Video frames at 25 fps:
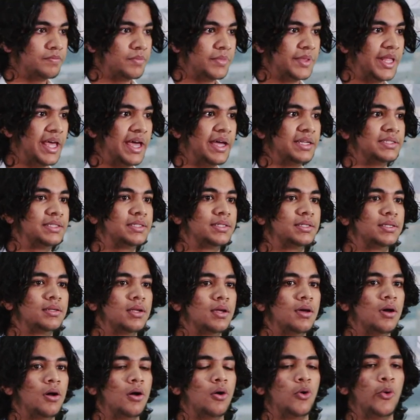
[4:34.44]
that
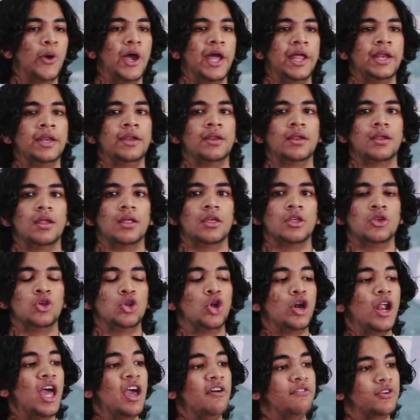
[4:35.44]
when you
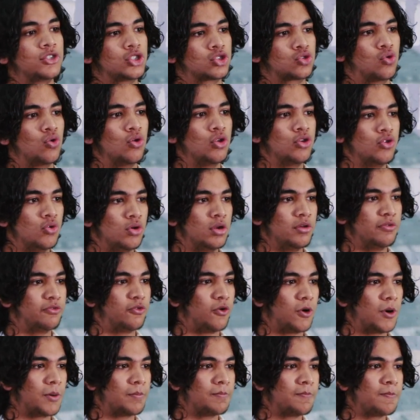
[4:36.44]
don't have a school
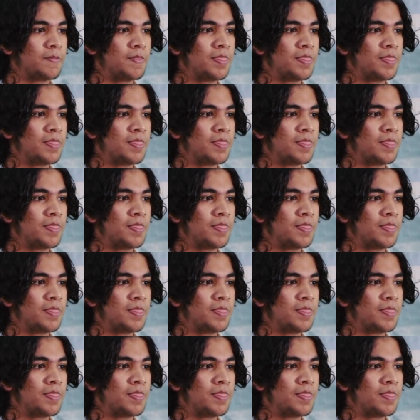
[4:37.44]
uniform,